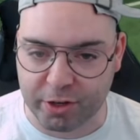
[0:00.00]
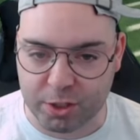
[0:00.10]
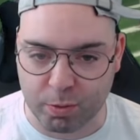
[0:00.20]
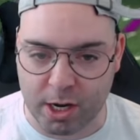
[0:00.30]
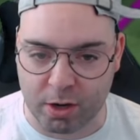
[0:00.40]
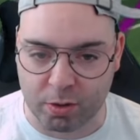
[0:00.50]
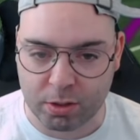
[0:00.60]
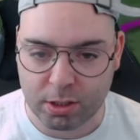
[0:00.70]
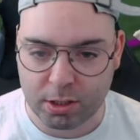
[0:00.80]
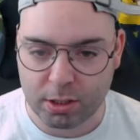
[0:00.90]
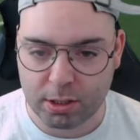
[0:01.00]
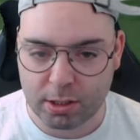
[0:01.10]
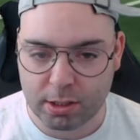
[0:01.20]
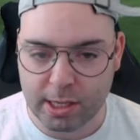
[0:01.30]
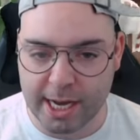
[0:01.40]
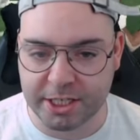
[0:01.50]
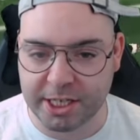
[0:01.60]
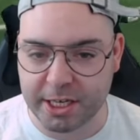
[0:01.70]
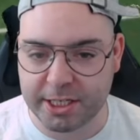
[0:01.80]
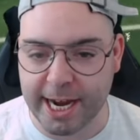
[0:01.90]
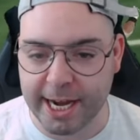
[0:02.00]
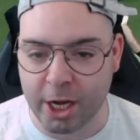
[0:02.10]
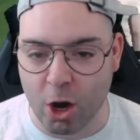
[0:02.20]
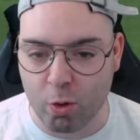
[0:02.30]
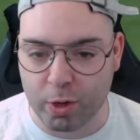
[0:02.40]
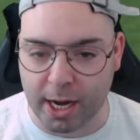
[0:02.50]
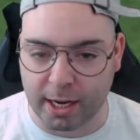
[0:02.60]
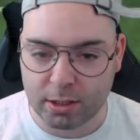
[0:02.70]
as well. As he is getting older.